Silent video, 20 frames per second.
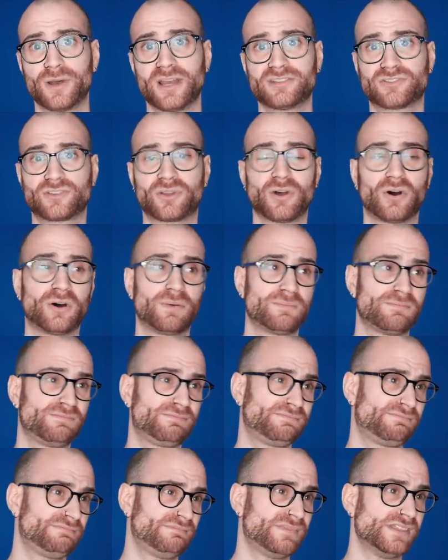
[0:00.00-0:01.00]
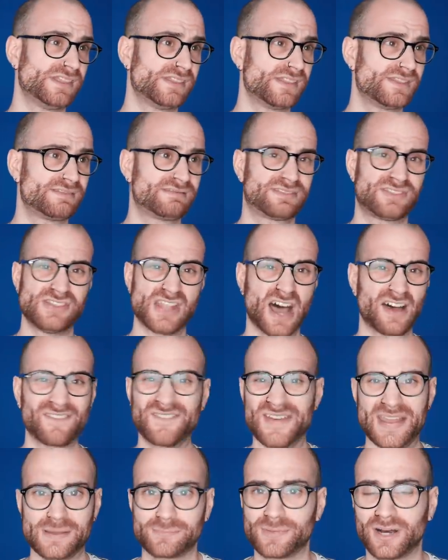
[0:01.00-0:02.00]
it's got
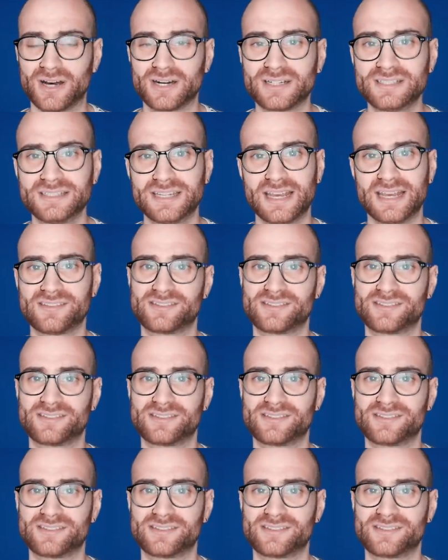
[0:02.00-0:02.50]
nothing behind it.